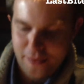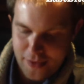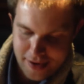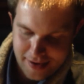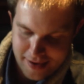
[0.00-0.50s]

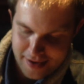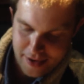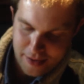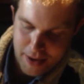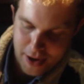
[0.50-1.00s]
for
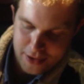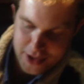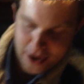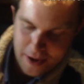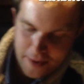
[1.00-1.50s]
another minute or
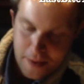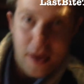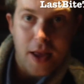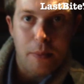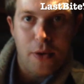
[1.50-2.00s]
so
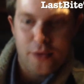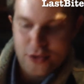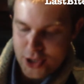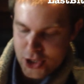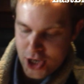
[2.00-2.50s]
and move on
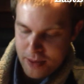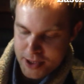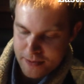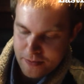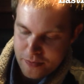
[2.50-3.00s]
to the
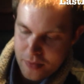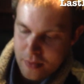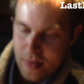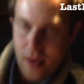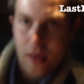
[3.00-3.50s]
chips,
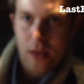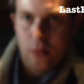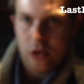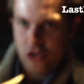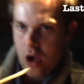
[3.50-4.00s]

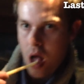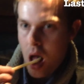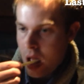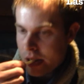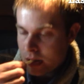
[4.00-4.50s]
which are
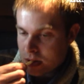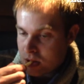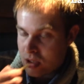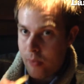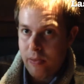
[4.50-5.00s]

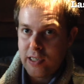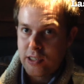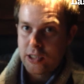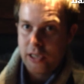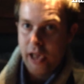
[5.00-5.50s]
I'm pleased
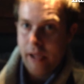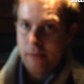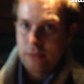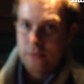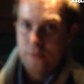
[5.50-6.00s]
to say,
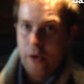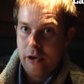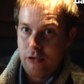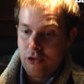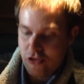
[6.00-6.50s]
very
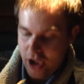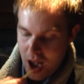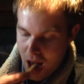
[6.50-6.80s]
crunchy.